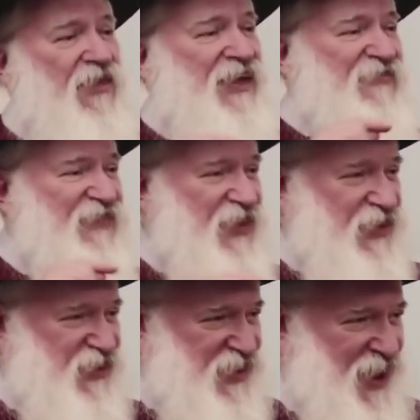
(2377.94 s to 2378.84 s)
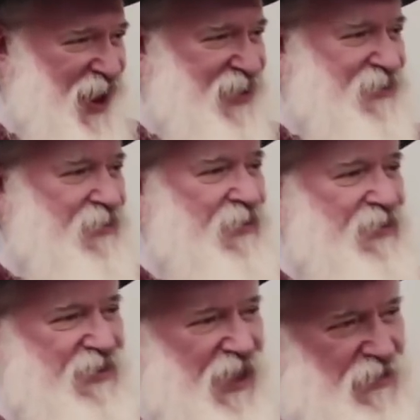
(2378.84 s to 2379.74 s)
that for this
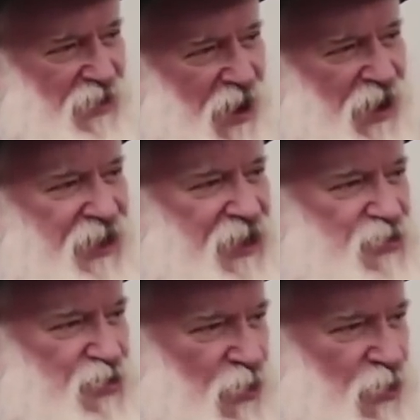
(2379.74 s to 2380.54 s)
kindness that God has